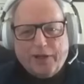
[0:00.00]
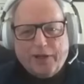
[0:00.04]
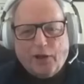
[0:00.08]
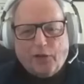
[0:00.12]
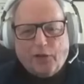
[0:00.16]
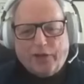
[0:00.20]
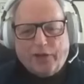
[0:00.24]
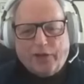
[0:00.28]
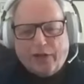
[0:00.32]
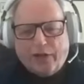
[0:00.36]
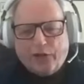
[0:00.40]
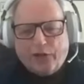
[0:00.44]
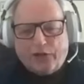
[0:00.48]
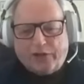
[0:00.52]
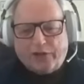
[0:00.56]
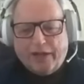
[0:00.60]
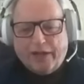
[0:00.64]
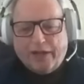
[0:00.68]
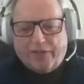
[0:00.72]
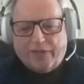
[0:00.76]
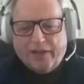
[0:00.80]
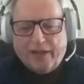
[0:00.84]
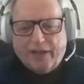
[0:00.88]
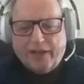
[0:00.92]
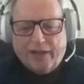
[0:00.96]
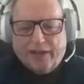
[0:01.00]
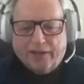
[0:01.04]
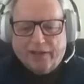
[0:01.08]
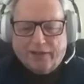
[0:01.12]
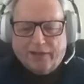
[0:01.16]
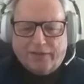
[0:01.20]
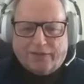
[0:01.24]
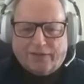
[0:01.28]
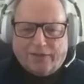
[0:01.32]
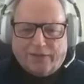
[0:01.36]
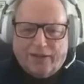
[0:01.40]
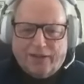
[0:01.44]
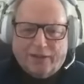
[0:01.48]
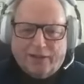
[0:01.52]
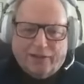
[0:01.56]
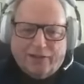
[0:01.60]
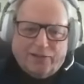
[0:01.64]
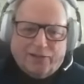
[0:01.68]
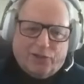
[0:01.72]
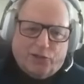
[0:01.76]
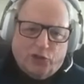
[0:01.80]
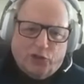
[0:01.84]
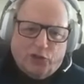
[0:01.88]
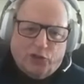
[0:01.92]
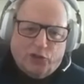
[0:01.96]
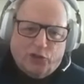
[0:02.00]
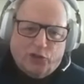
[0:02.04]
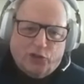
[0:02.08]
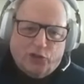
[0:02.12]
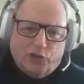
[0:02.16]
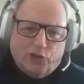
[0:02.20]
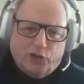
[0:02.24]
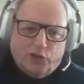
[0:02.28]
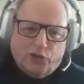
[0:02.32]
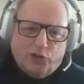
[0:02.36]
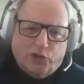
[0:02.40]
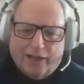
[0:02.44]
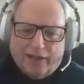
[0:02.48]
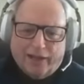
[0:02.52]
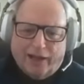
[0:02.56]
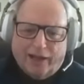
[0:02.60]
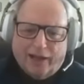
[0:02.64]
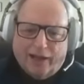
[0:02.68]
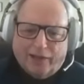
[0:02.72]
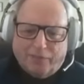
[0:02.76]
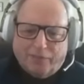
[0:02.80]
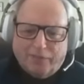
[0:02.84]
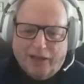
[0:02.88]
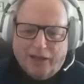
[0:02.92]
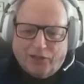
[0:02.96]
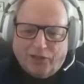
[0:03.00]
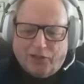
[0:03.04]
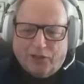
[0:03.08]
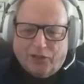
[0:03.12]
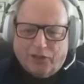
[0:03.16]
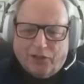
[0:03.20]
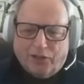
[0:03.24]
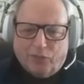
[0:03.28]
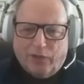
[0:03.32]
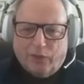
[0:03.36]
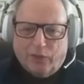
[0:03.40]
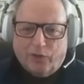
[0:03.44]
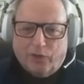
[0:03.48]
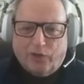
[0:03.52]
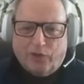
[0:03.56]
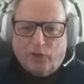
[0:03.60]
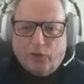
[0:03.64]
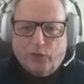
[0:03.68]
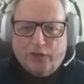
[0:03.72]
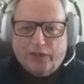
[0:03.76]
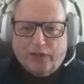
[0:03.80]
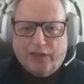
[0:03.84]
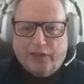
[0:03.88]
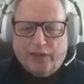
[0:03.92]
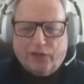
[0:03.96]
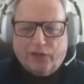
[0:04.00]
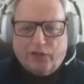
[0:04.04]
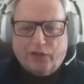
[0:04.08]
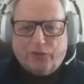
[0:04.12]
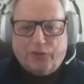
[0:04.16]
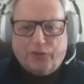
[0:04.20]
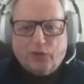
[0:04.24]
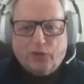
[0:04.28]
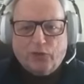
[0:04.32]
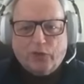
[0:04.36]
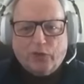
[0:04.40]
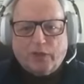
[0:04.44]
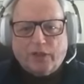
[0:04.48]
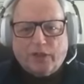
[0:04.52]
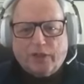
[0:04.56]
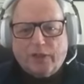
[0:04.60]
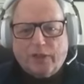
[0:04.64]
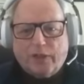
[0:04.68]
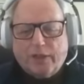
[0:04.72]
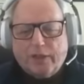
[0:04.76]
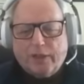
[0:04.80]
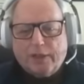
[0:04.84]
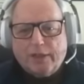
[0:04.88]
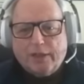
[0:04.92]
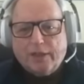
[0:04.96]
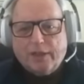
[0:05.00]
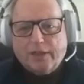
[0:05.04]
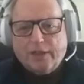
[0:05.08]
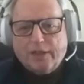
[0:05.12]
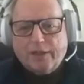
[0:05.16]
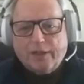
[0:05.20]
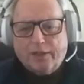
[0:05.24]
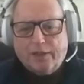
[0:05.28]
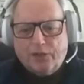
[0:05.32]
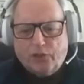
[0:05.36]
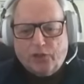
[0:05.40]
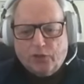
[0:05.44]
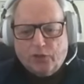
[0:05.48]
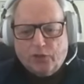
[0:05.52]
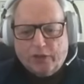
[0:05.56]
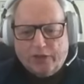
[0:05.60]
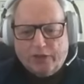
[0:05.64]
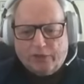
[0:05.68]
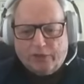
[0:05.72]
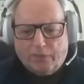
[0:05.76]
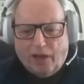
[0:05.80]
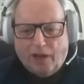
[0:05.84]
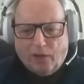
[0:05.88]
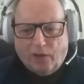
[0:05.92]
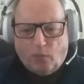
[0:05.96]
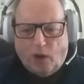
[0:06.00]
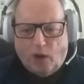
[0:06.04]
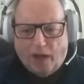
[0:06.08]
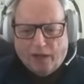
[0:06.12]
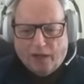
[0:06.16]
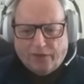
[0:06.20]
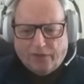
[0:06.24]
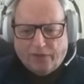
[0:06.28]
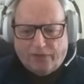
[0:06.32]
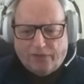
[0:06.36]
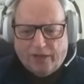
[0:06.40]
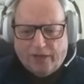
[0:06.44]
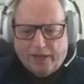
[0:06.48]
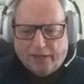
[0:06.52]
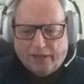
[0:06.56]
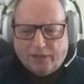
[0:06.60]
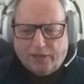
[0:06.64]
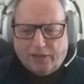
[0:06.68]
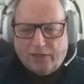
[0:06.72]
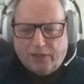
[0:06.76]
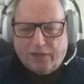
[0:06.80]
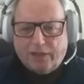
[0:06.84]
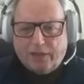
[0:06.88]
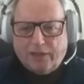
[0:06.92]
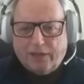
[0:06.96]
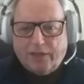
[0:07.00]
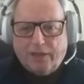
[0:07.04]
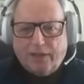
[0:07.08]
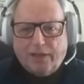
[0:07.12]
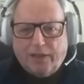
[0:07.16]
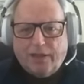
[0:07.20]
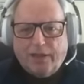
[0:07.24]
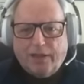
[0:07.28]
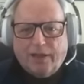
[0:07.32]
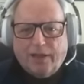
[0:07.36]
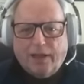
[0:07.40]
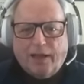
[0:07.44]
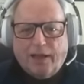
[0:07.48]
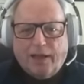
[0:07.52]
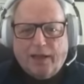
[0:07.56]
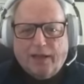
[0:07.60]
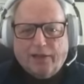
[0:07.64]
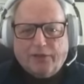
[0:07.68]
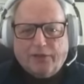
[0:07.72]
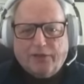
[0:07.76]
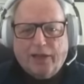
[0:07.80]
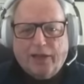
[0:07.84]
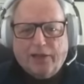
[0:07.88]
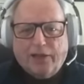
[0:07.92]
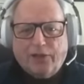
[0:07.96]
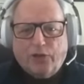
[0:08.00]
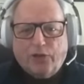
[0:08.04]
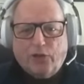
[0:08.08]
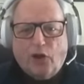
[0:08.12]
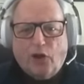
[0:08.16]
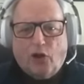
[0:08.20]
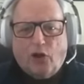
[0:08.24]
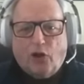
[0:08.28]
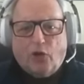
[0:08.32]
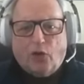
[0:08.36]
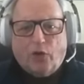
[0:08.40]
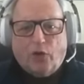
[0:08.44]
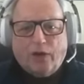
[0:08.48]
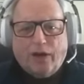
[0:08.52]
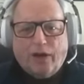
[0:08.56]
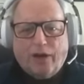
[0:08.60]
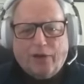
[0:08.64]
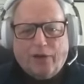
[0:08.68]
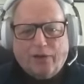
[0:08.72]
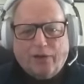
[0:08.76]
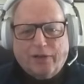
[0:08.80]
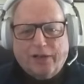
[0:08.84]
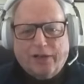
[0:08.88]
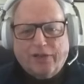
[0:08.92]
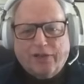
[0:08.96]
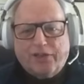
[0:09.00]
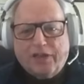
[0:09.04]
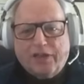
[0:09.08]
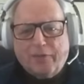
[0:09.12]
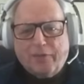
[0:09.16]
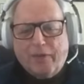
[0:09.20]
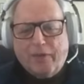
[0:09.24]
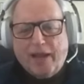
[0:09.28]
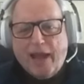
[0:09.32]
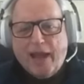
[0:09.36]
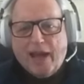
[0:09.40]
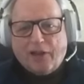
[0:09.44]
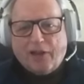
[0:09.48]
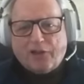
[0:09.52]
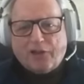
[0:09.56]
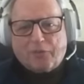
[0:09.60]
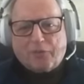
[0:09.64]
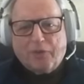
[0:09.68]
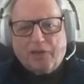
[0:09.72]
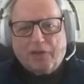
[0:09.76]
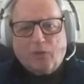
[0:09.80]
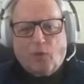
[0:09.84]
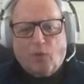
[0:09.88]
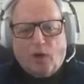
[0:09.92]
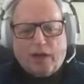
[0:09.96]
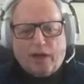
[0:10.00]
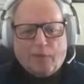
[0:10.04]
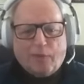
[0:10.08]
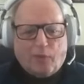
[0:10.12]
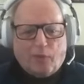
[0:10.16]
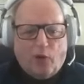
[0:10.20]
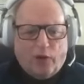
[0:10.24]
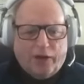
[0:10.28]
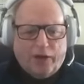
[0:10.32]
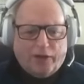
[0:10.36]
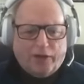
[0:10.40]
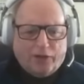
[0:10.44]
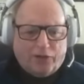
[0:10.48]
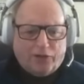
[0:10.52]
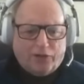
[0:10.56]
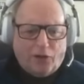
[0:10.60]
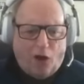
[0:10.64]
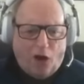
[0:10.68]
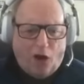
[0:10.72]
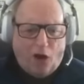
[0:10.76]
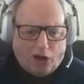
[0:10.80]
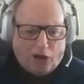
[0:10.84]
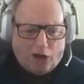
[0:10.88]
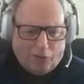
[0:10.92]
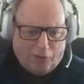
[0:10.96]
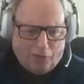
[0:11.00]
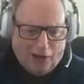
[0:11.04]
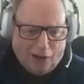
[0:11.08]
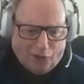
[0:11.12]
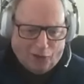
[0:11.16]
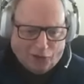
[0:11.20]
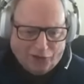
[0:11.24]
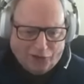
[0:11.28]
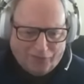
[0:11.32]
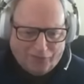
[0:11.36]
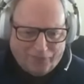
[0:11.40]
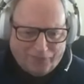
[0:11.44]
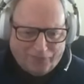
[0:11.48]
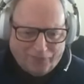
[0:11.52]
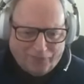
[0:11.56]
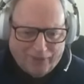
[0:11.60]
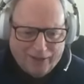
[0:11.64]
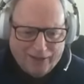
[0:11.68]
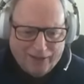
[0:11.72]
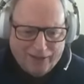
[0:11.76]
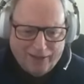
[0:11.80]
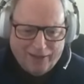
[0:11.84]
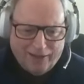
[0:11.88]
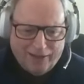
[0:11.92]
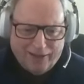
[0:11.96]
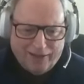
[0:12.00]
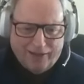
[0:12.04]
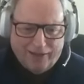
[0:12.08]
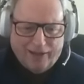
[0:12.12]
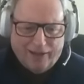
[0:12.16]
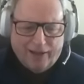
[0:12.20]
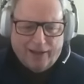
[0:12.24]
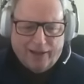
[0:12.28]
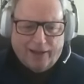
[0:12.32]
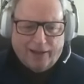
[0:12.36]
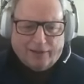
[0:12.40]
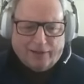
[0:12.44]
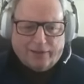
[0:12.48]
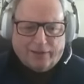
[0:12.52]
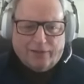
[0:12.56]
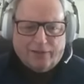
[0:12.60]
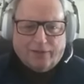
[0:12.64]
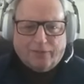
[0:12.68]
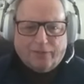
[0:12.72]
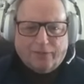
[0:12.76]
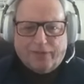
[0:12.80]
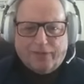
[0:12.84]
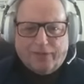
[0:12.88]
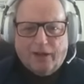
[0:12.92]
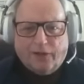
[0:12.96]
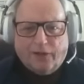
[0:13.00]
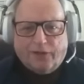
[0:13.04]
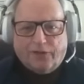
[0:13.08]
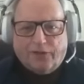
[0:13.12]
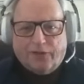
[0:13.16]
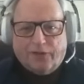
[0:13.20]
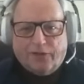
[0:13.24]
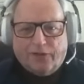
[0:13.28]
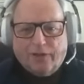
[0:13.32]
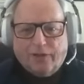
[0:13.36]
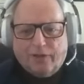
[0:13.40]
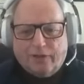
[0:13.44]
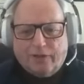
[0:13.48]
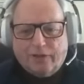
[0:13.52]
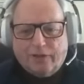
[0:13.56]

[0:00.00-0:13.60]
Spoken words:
the interesting thing is, as Julie was saying, I mentioned we were doing the interview, and Julie is my wife, and I said, you know, Lindsay may ask me what I'm going to talk about, and because the